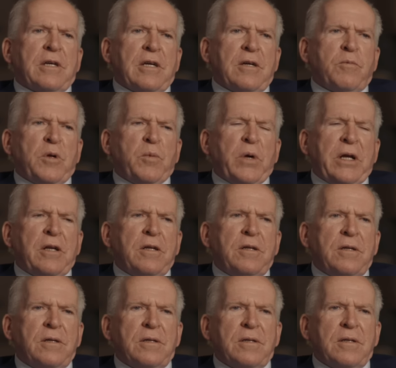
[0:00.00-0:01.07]
And we waited
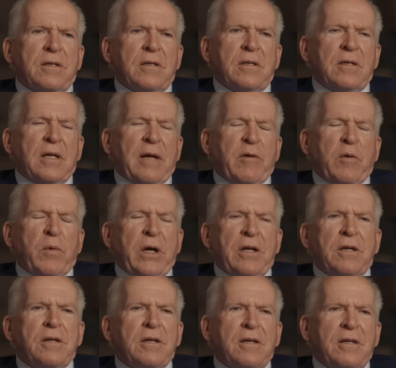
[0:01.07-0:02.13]
and we
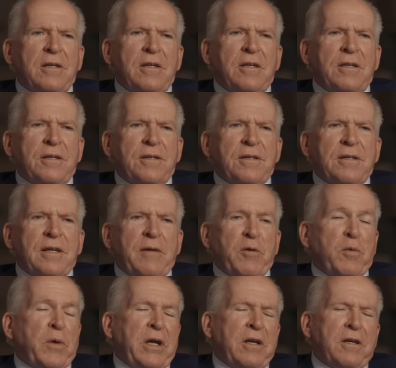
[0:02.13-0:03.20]
waited and
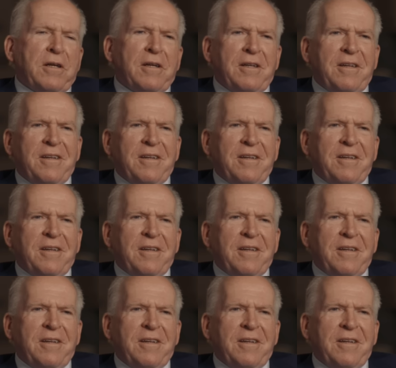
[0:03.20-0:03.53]
we waited.